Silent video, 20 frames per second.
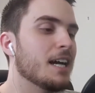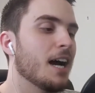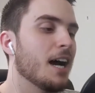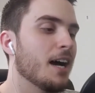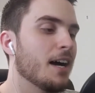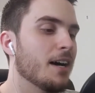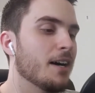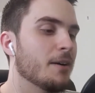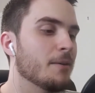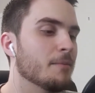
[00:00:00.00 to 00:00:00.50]

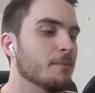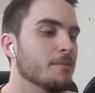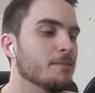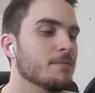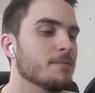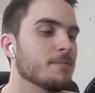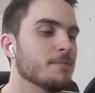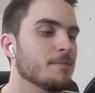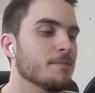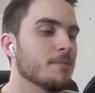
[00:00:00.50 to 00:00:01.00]

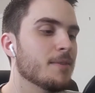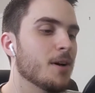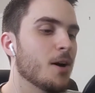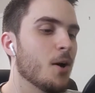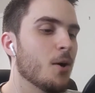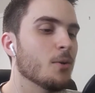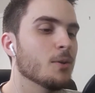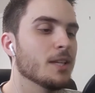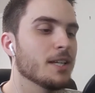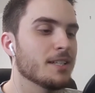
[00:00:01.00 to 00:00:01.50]

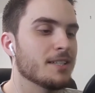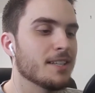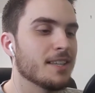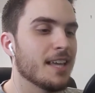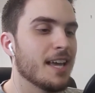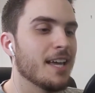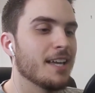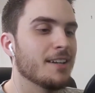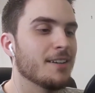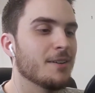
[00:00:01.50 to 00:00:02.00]
Only to
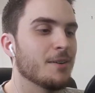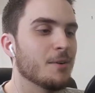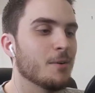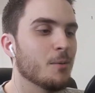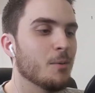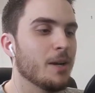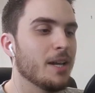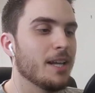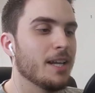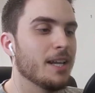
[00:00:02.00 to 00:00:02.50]
then
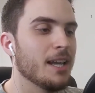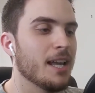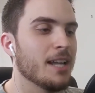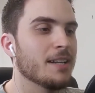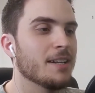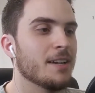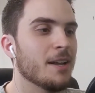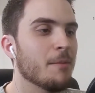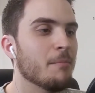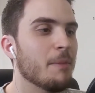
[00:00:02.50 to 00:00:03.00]
we
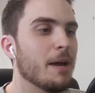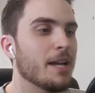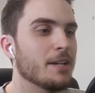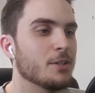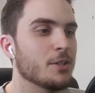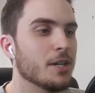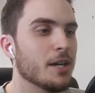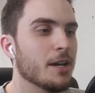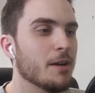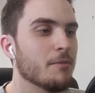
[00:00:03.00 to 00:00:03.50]
ended up
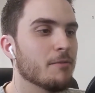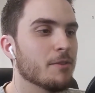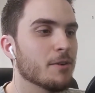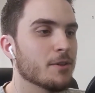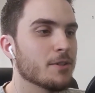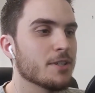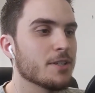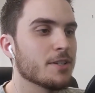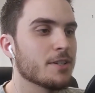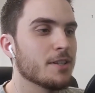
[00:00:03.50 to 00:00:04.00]
matching up
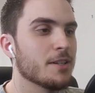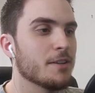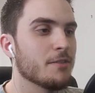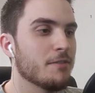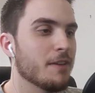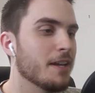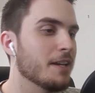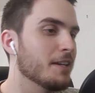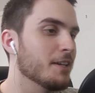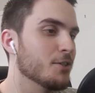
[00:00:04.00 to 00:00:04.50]
versus the
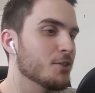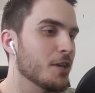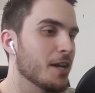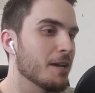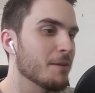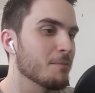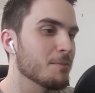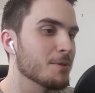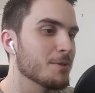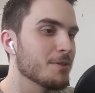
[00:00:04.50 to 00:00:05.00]
defending
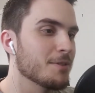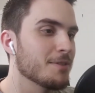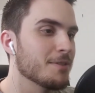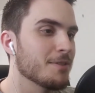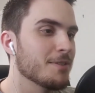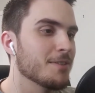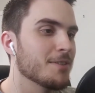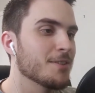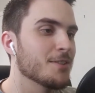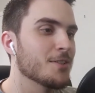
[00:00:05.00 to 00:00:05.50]
champs.
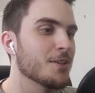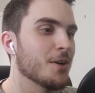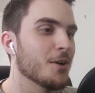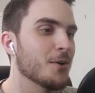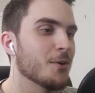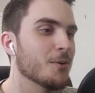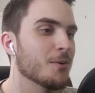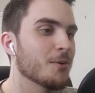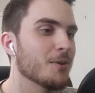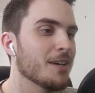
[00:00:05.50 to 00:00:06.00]

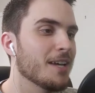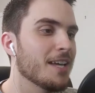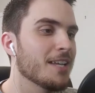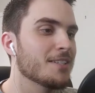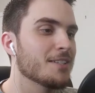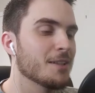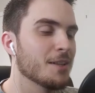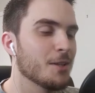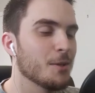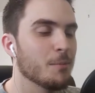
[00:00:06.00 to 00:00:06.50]
So
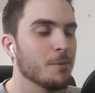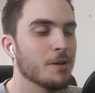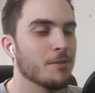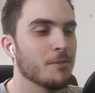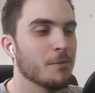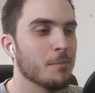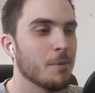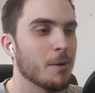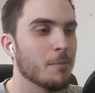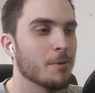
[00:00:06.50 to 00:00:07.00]
it's a little bit
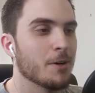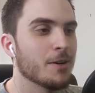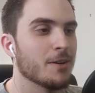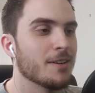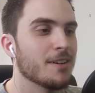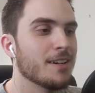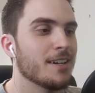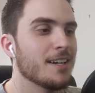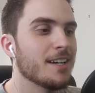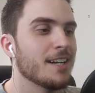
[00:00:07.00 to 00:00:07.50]
of a bummer.
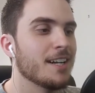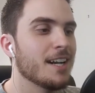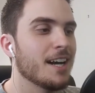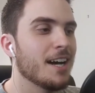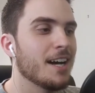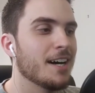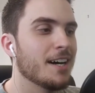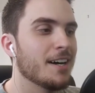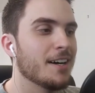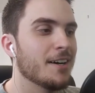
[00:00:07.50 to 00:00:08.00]

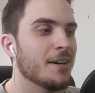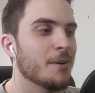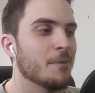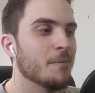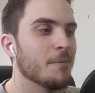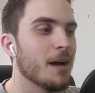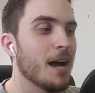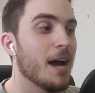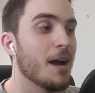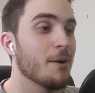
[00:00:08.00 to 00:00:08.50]

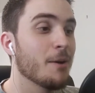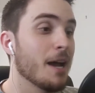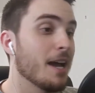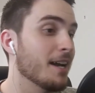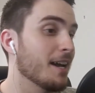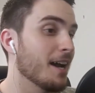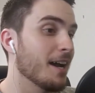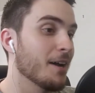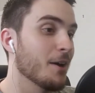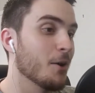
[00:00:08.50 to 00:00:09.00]
I
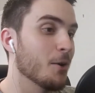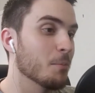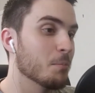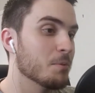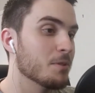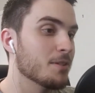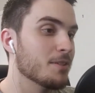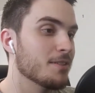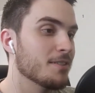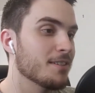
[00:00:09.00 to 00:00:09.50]
had high
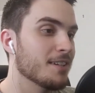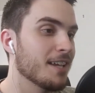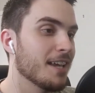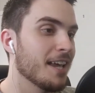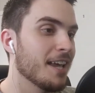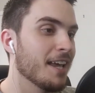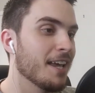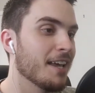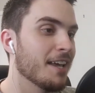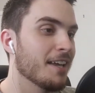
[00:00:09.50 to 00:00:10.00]
hopes
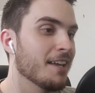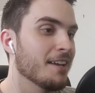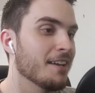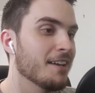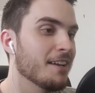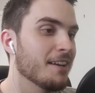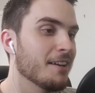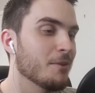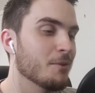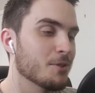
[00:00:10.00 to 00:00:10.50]

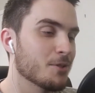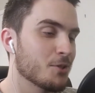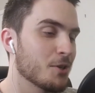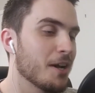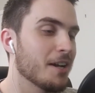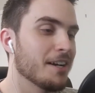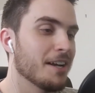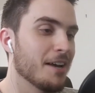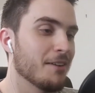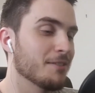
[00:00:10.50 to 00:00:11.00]
and was
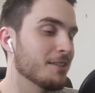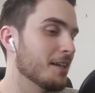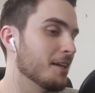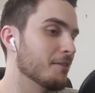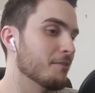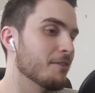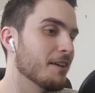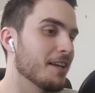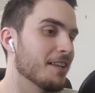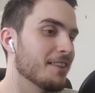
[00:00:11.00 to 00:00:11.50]
trying to have a lot
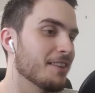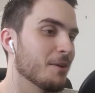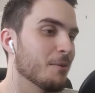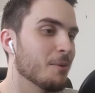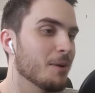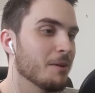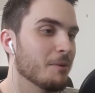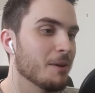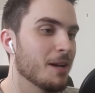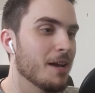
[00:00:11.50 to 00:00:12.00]
of faith that
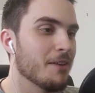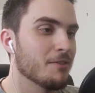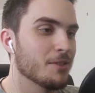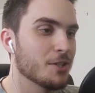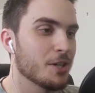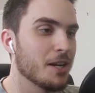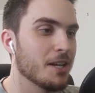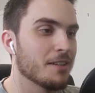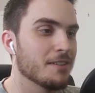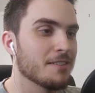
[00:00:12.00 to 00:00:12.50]
we would have a
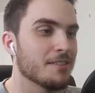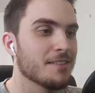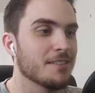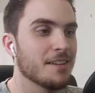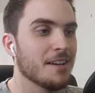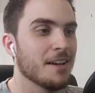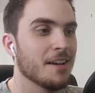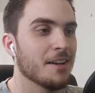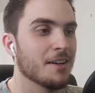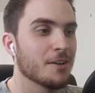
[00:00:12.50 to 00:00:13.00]
chance.
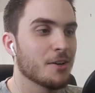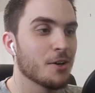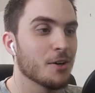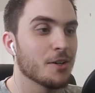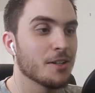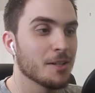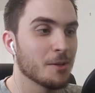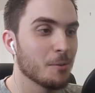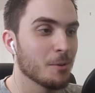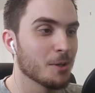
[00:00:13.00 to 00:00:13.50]

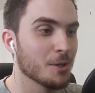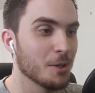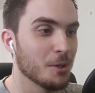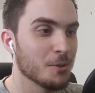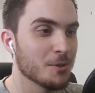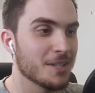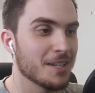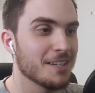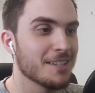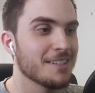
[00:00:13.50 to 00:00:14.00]
Currently, we're
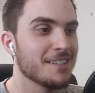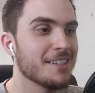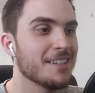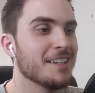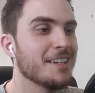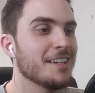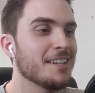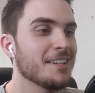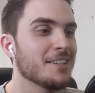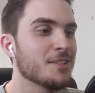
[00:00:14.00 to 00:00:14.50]
losing.
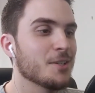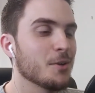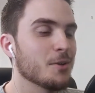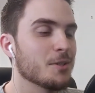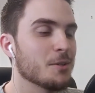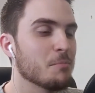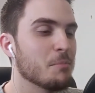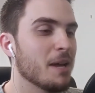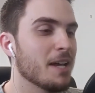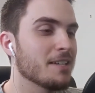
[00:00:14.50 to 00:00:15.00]
So
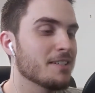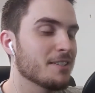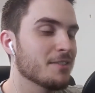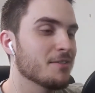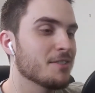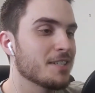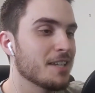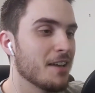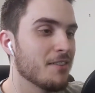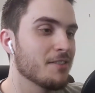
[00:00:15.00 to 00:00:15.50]
it's a best
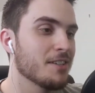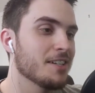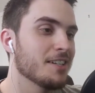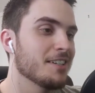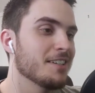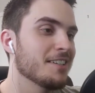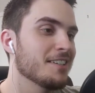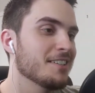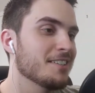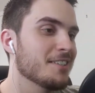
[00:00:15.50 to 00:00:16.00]
of
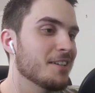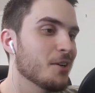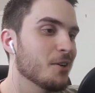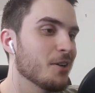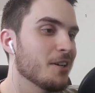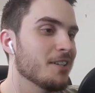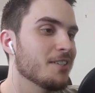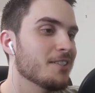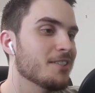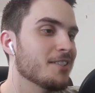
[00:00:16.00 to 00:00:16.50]
7
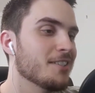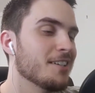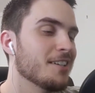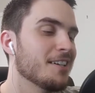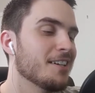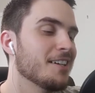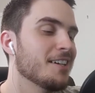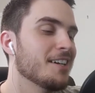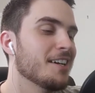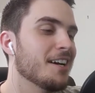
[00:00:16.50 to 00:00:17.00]
series.
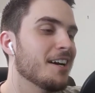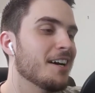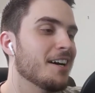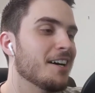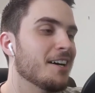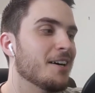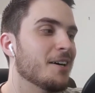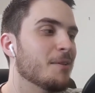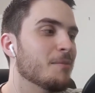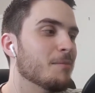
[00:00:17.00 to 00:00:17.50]

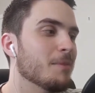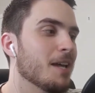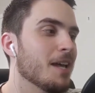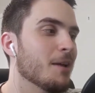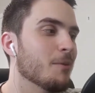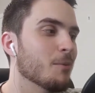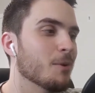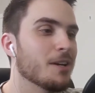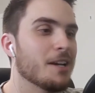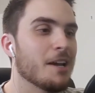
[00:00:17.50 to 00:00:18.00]
And
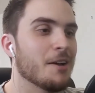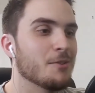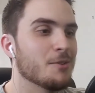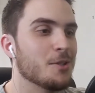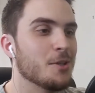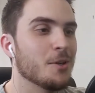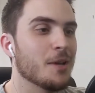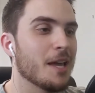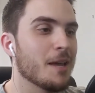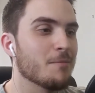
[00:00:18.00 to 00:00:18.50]
we're down
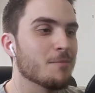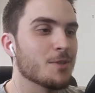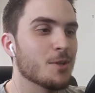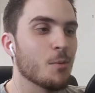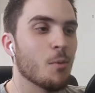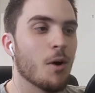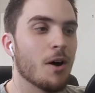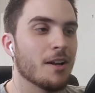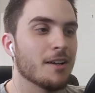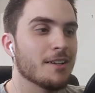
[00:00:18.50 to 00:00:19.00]

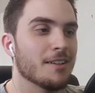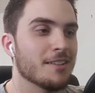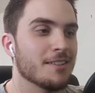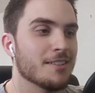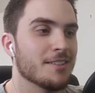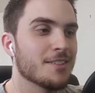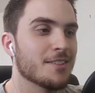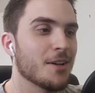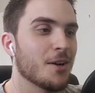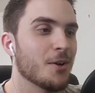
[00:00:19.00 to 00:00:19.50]
2-1.
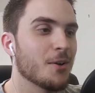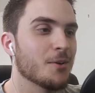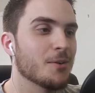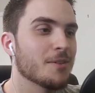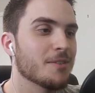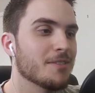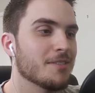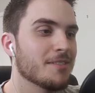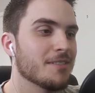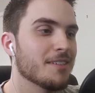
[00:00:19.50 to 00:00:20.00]
So,
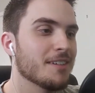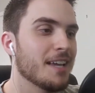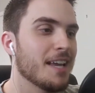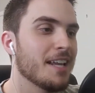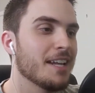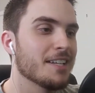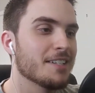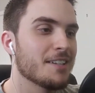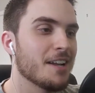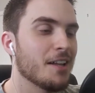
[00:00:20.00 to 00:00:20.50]

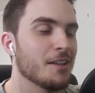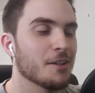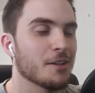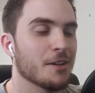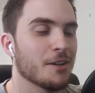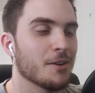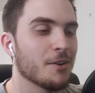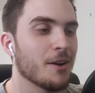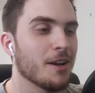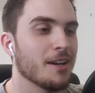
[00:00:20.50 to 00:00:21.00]
and it's not
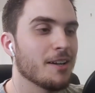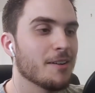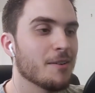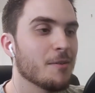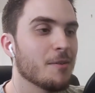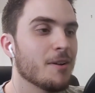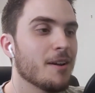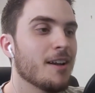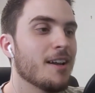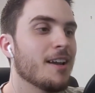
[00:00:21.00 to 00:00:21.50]
looking great.
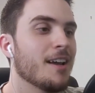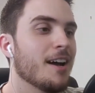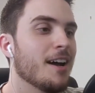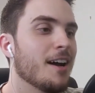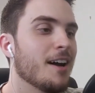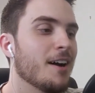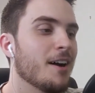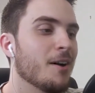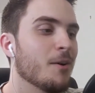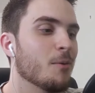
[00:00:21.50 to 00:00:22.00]

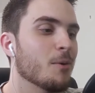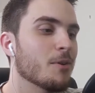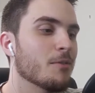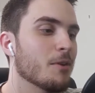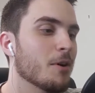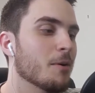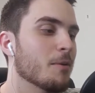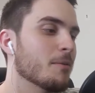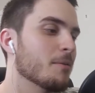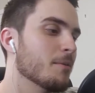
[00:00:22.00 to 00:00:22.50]
One of
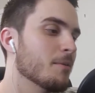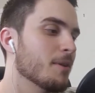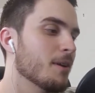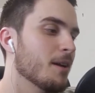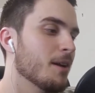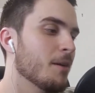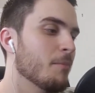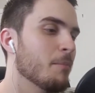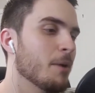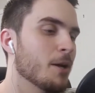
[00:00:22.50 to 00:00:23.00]
our
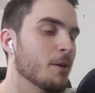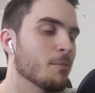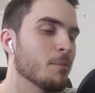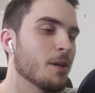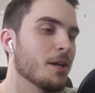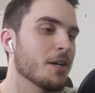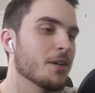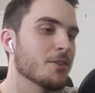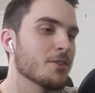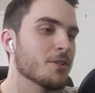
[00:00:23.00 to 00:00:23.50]
better
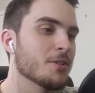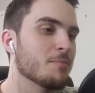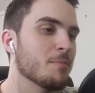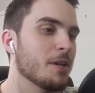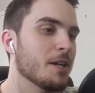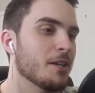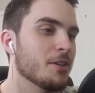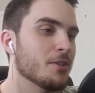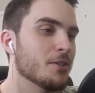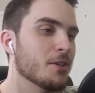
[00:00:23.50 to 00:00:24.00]
players has
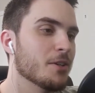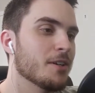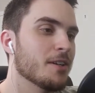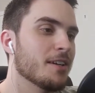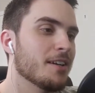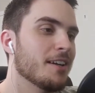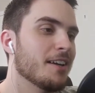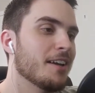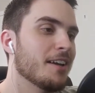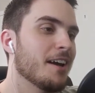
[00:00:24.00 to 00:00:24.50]
been injured.
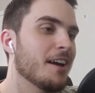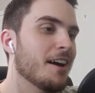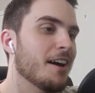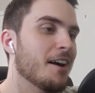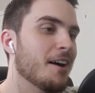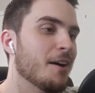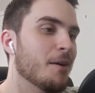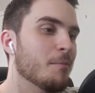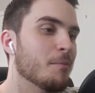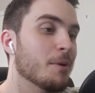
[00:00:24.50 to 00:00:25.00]

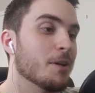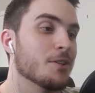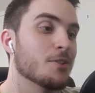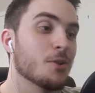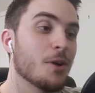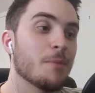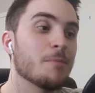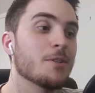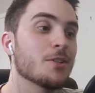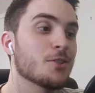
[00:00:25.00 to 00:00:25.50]

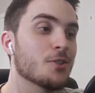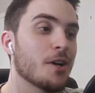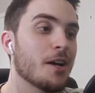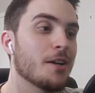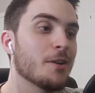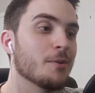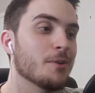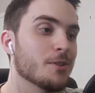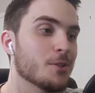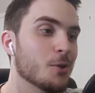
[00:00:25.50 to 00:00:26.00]
So I'm just
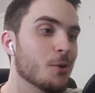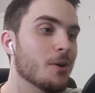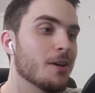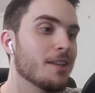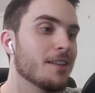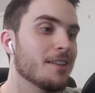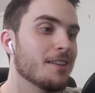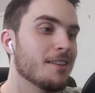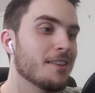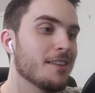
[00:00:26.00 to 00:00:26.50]
trying to
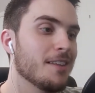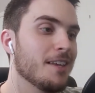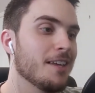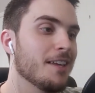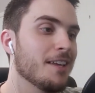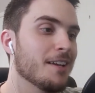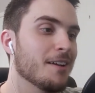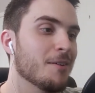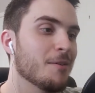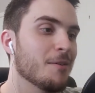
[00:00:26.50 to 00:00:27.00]
enjoy
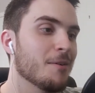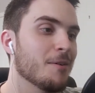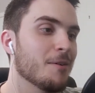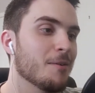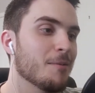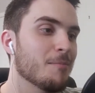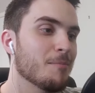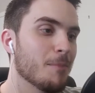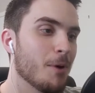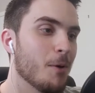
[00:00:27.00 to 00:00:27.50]
the
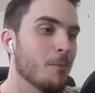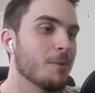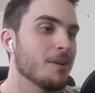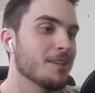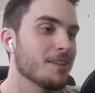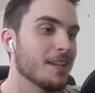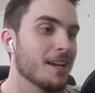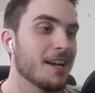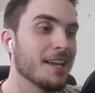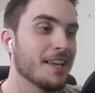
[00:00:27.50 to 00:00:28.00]

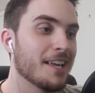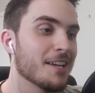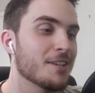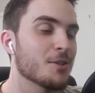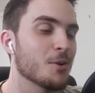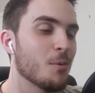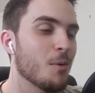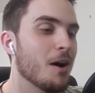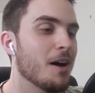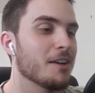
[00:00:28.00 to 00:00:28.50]
moment that I
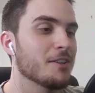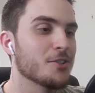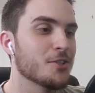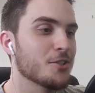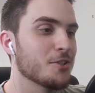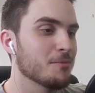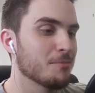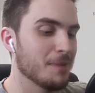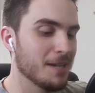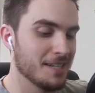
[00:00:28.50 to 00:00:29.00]
get to
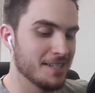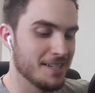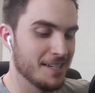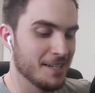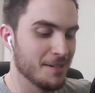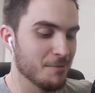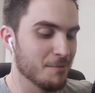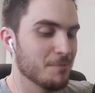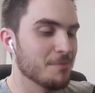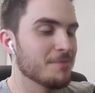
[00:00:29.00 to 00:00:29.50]
watch my
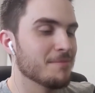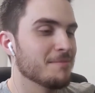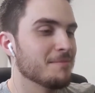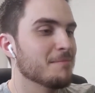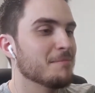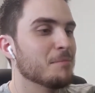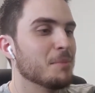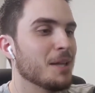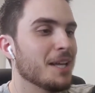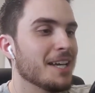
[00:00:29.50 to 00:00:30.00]
team
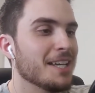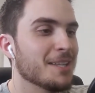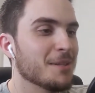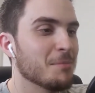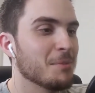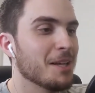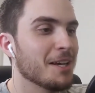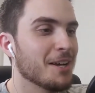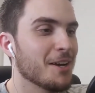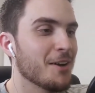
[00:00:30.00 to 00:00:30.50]
play in
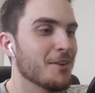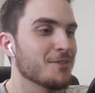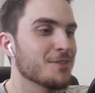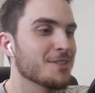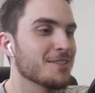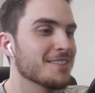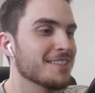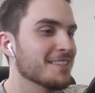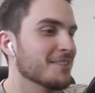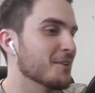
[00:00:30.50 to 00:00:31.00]
the
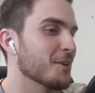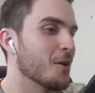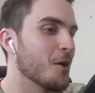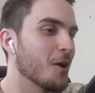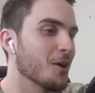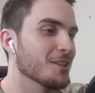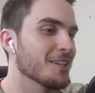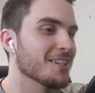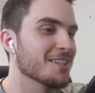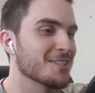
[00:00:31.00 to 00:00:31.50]
playoffs,
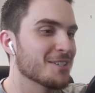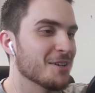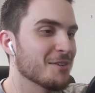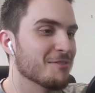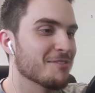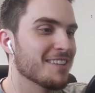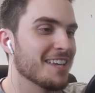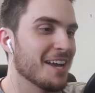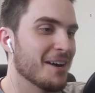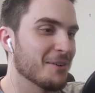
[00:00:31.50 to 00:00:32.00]
regardless
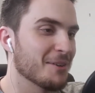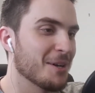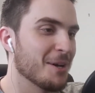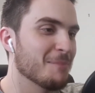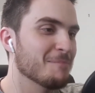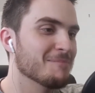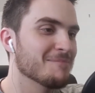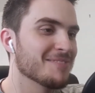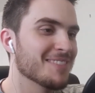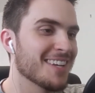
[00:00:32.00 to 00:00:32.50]
of the
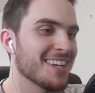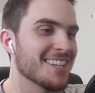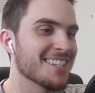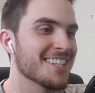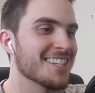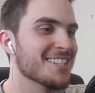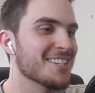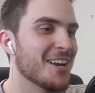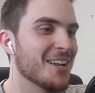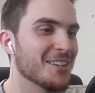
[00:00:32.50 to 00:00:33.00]
outcome,
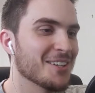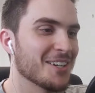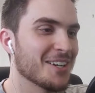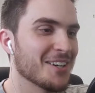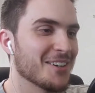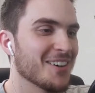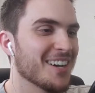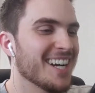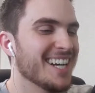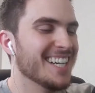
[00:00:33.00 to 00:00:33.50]
because it's not
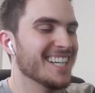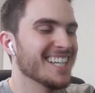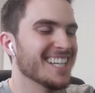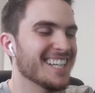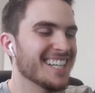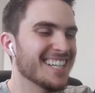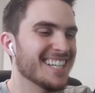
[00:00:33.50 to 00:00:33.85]
looking great.